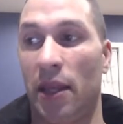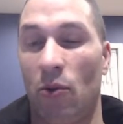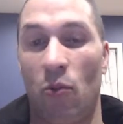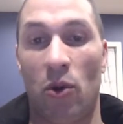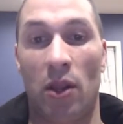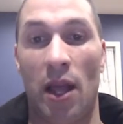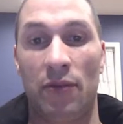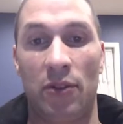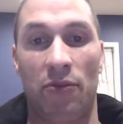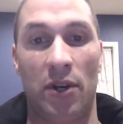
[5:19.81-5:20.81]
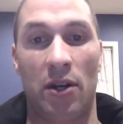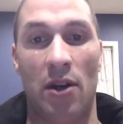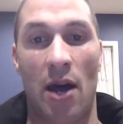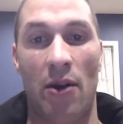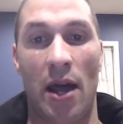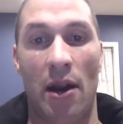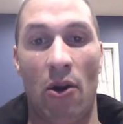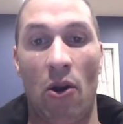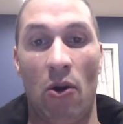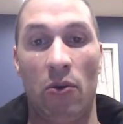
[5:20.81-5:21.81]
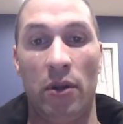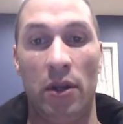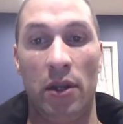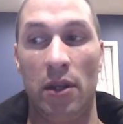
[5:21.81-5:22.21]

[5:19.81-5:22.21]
Like, we're left to figure it out on our own.